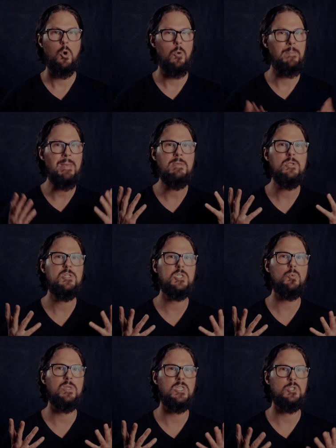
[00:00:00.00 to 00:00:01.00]
Or maybe you
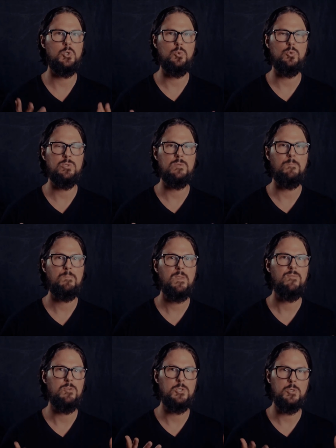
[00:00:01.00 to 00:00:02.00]
just want the tools
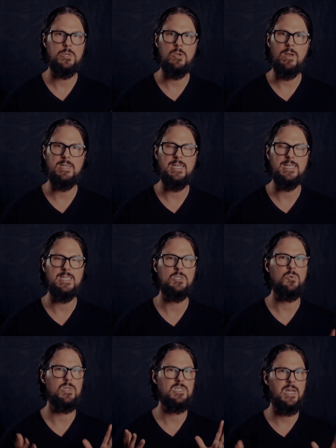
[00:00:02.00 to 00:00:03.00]
for turning your ideas
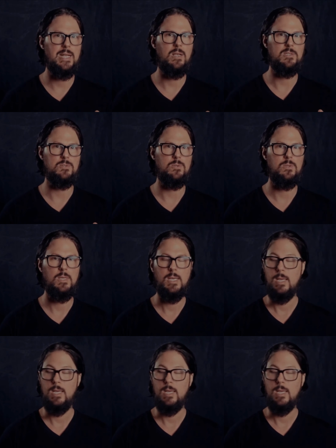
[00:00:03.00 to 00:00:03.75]
into a side hustle